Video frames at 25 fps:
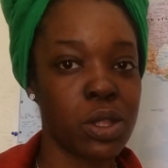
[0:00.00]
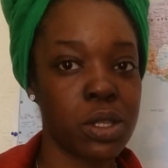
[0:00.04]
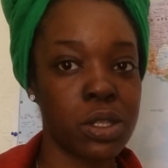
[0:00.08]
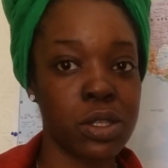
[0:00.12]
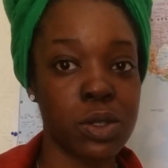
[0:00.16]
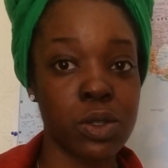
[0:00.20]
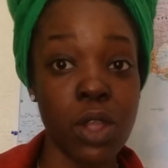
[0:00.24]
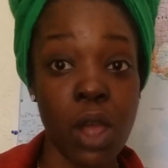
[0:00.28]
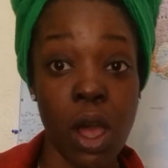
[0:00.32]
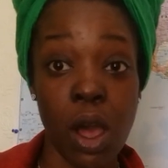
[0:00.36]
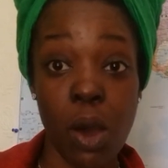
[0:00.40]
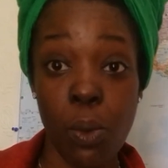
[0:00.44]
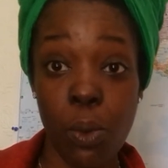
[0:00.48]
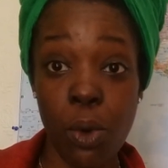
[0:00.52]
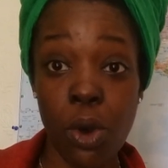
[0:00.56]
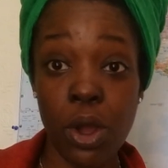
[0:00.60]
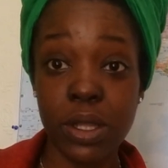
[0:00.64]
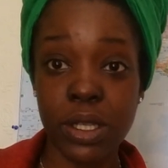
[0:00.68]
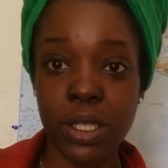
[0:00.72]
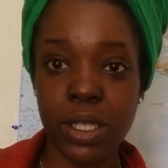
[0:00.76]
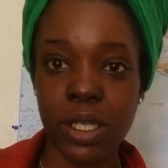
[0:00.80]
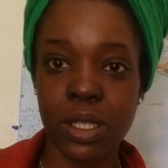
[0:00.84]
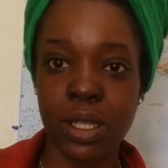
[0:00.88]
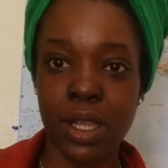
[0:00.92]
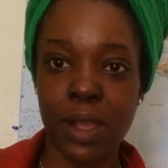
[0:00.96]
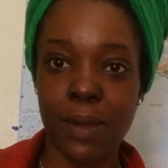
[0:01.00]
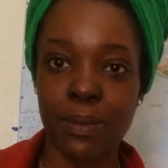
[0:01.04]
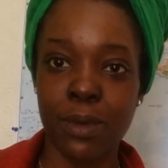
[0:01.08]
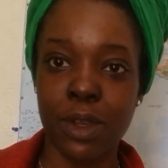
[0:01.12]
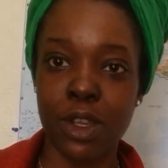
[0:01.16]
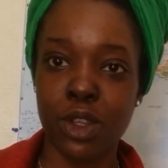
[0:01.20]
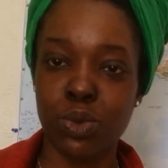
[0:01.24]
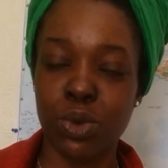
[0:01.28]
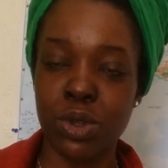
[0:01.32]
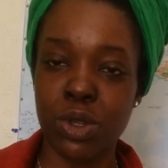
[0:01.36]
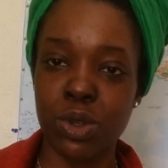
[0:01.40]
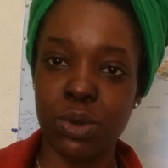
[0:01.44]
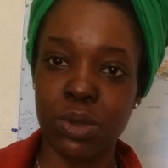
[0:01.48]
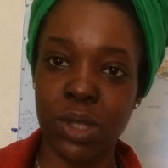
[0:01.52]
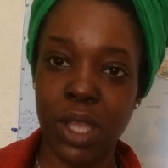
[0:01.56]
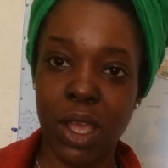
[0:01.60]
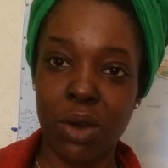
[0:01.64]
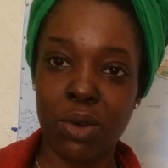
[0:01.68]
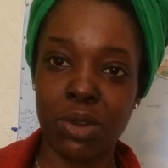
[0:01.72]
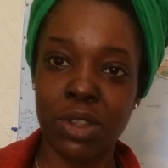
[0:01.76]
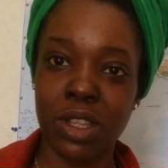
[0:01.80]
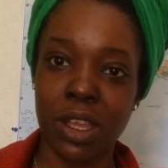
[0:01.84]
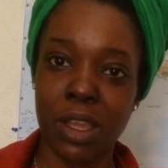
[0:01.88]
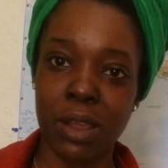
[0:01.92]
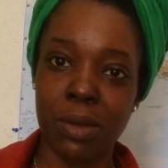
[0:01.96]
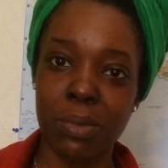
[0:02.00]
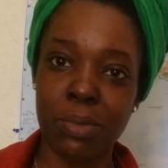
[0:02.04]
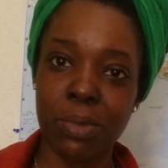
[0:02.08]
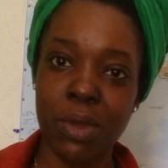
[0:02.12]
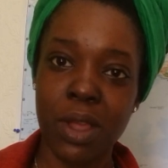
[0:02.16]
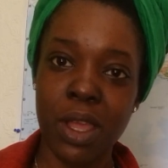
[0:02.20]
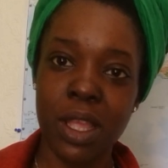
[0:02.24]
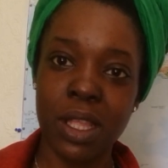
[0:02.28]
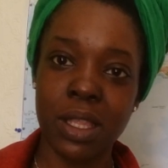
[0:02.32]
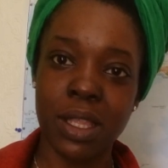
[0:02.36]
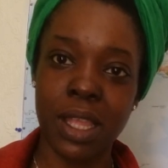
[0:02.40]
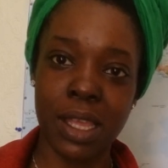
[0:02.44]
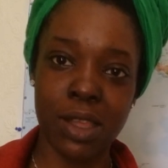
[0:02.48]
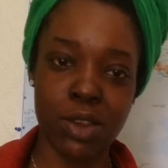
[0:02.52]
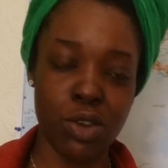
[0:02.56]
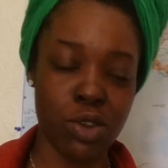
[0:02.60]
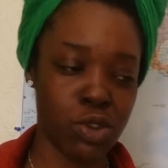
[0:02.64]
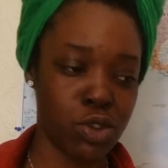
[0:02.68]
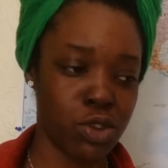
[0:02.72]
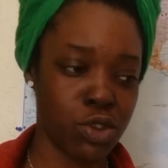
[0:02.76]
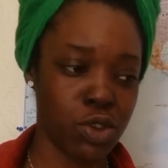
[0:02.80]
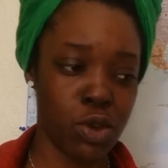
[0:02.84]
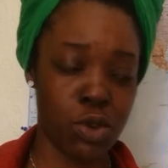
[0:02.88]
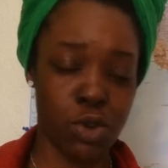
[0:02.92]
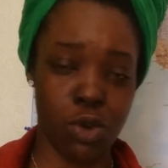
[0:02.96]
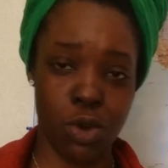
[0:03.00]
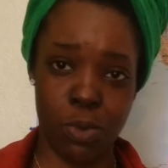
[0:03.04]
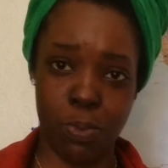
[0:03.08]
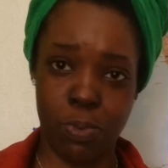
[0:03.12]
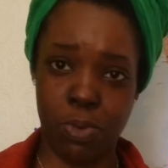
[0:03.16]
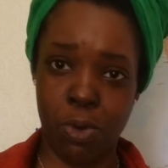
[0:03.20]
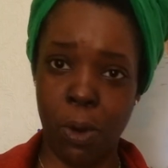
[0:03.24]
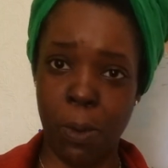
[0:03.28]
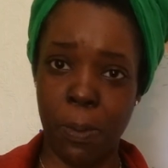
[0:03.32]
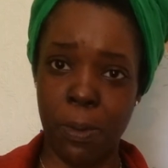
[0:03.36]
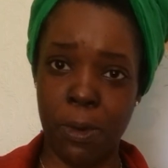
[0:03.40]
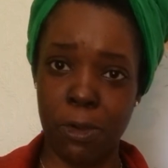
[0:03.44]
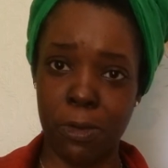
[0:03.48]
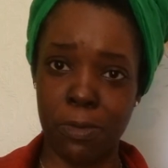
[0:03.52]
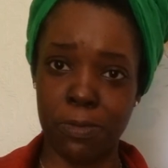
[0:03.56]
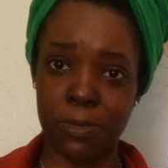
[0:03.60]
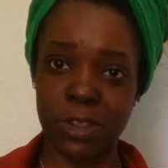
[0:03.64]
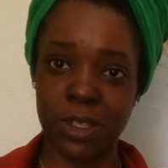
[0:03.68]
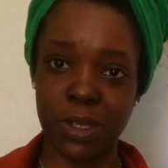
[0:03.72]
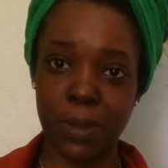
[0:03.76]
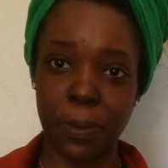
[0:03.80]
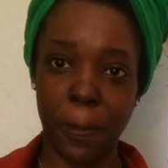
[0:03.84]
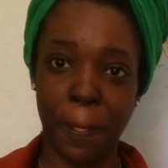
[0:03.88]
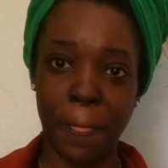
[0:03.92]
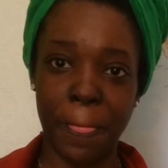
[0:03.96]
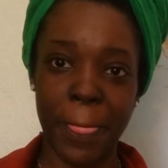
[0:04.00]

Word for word: Start watching them because when you tell them that you, you've got problems,